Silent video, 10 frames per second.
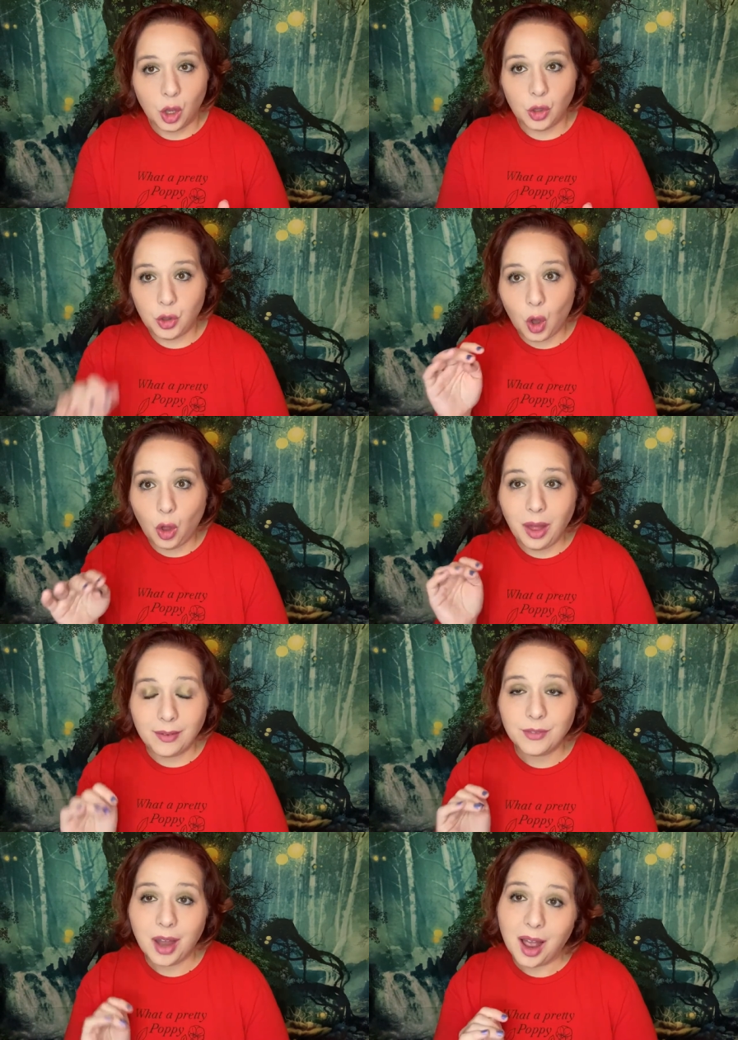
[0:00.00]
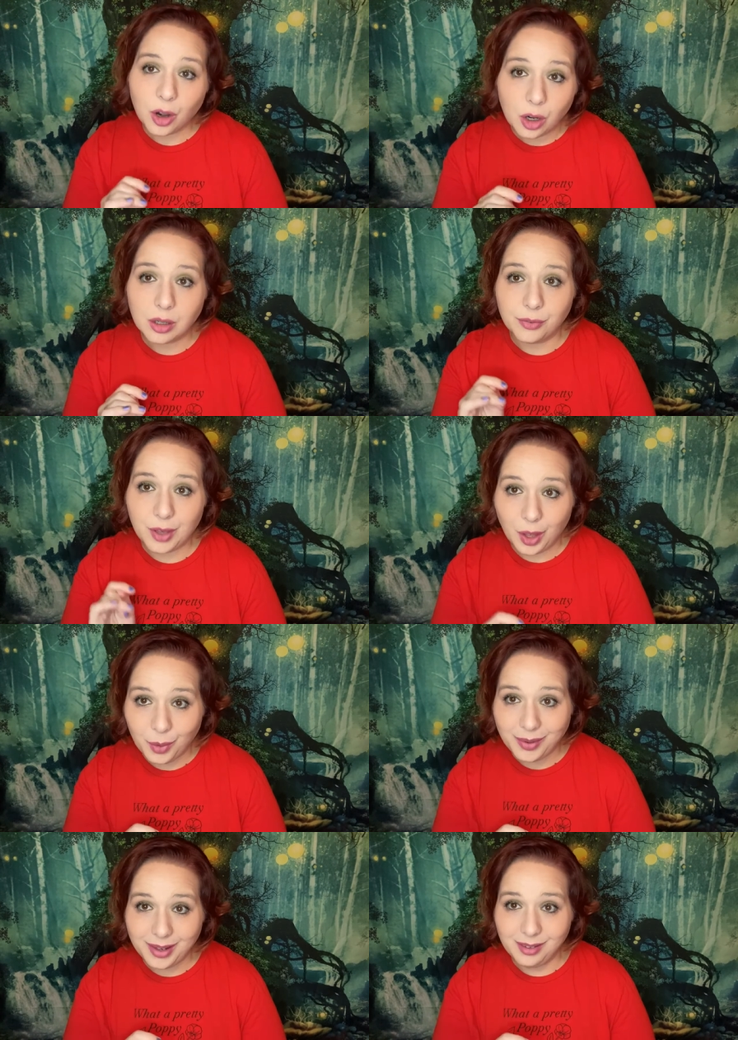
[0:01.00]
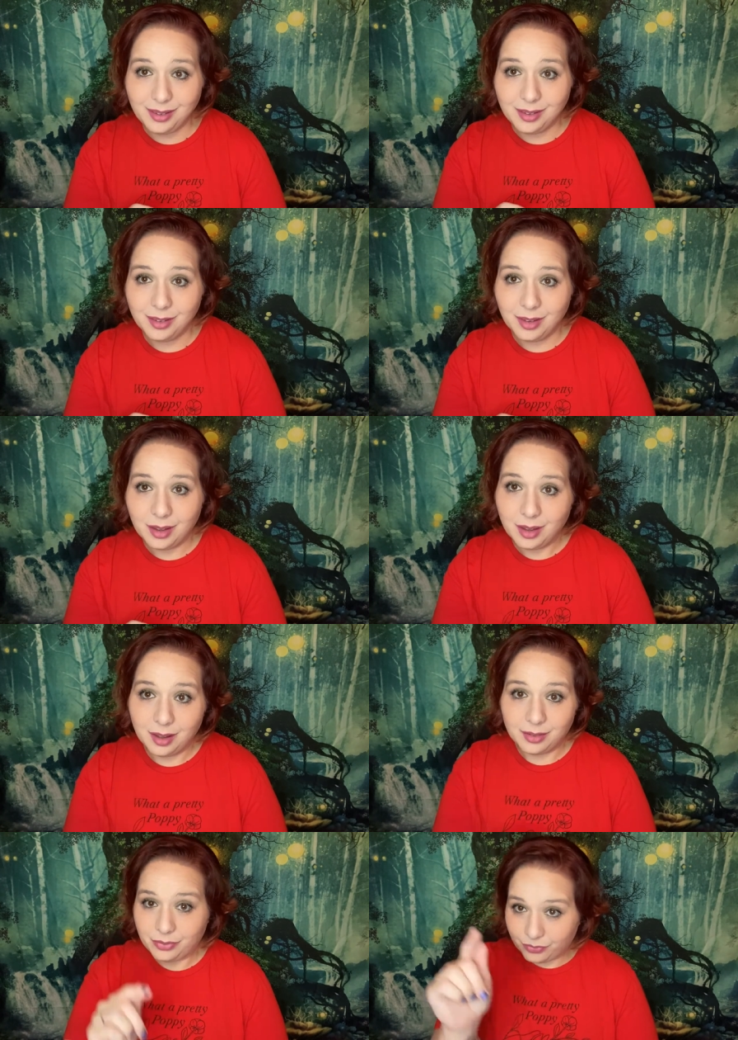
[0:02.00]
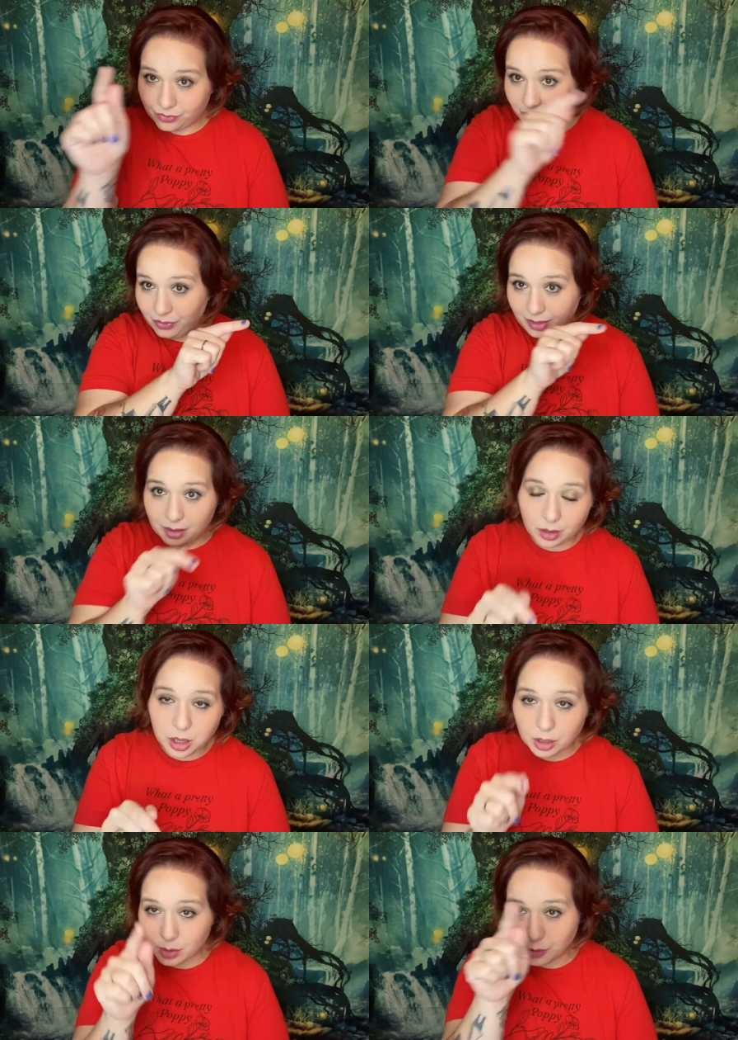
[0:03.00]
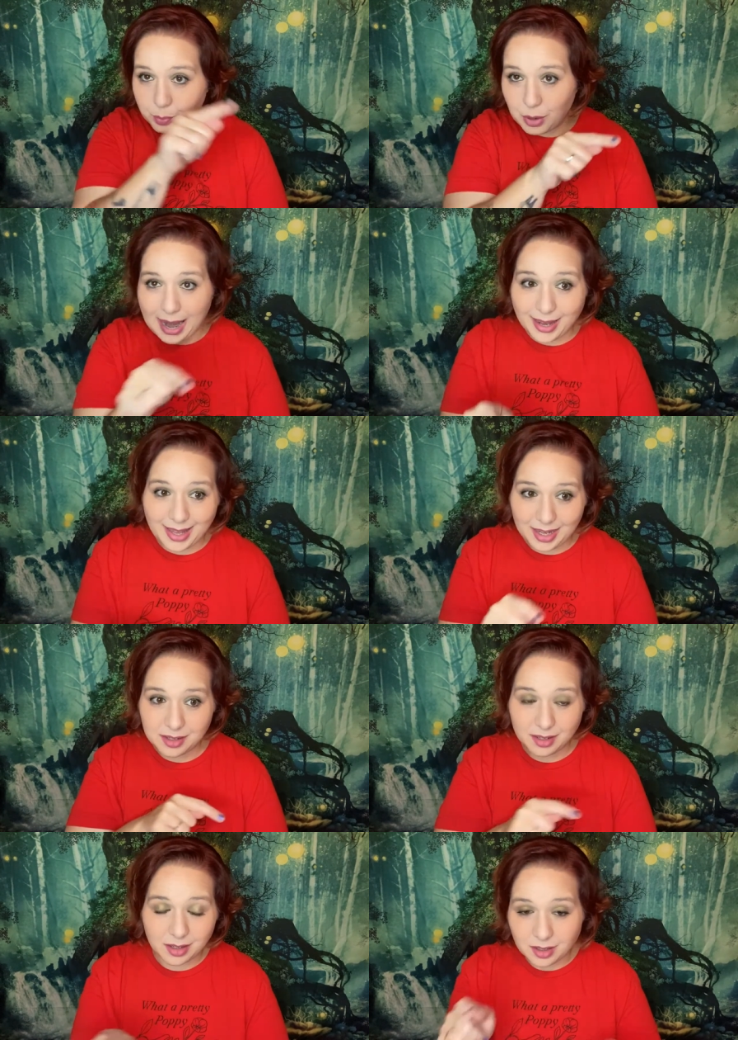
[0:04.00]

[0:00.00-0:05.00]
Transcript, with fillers: Y'all have not heard of coding, like close bracket,